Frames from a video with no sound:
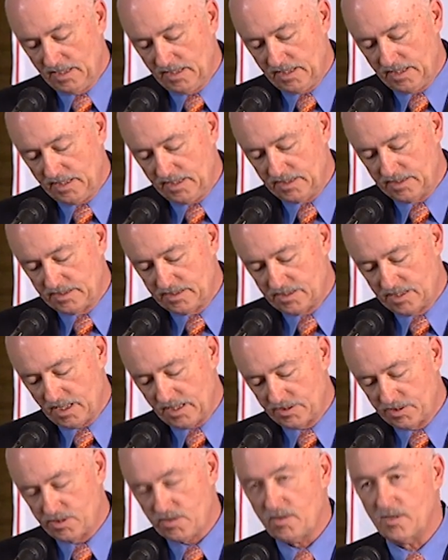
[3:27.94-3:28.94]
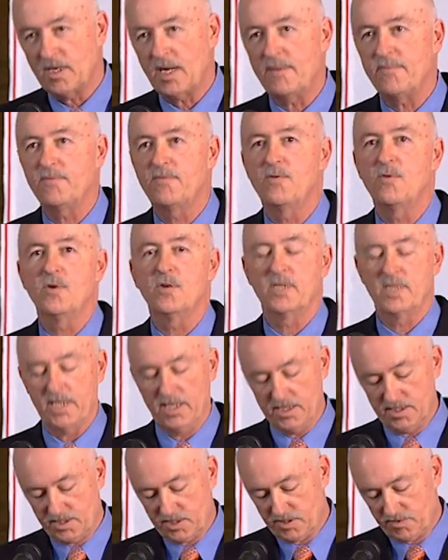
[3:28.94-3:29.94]
He's stood up for the
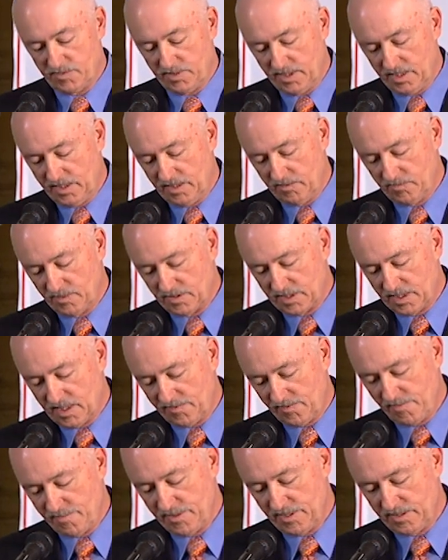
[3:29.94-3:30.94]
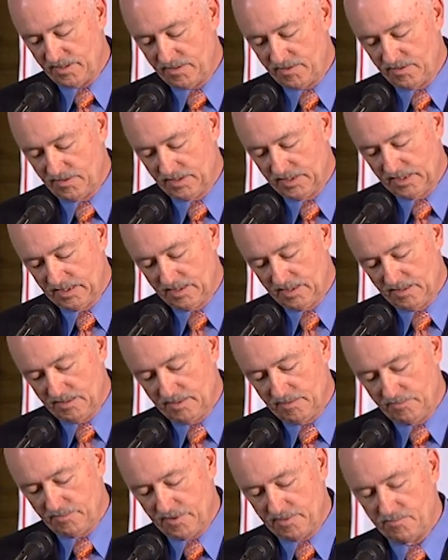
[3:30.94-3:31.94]
industry with government,
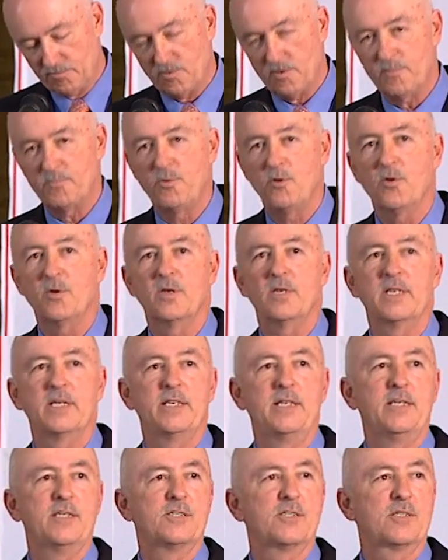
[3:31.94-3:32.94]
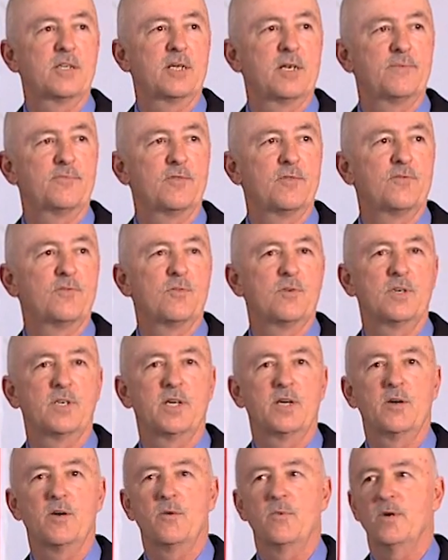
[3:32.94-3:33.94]
but more importantly, he stood up for Fort
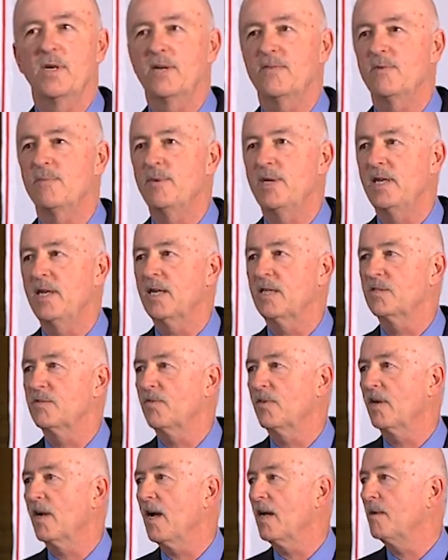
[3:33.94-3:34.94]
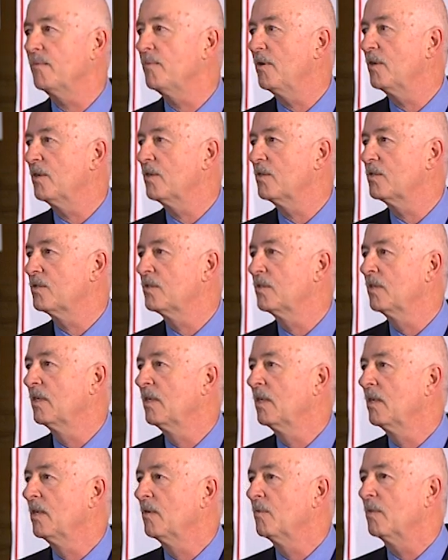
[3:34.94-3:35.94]
Erie when everybody else forgot about us,
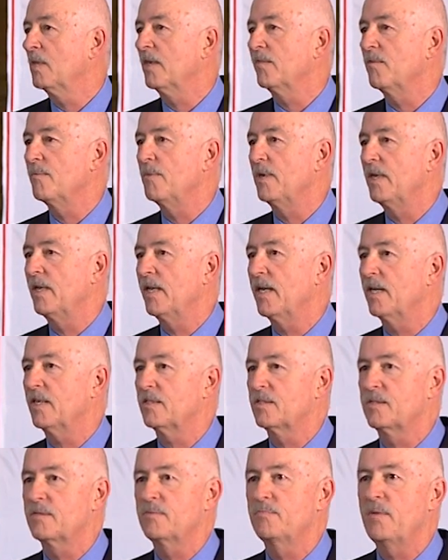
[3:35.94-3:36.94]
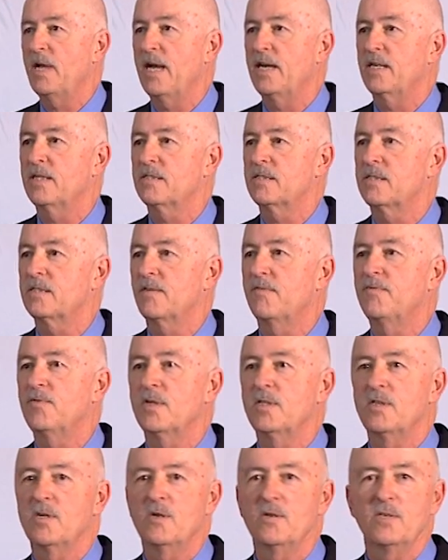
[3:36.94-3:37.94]
when everybody else had us as a
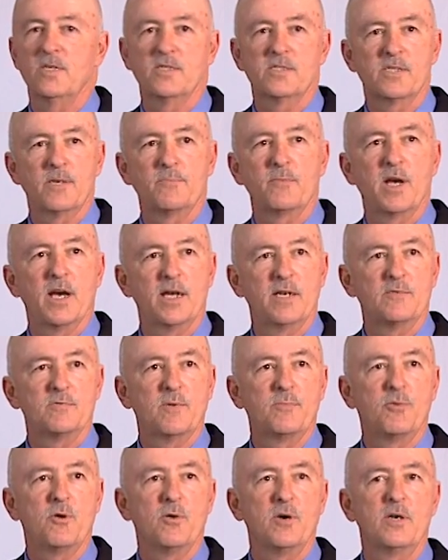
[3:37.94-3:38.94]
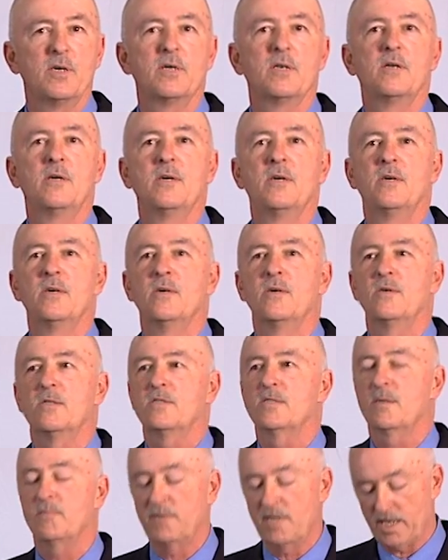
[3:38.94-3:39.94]
footnote in some kind of report or
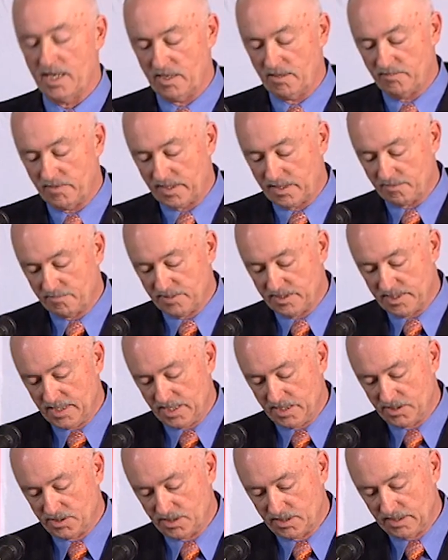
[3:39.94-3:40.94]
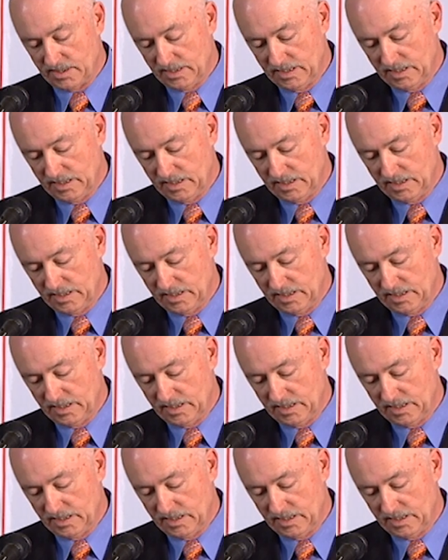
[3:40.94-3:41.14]
some kind of recommendation.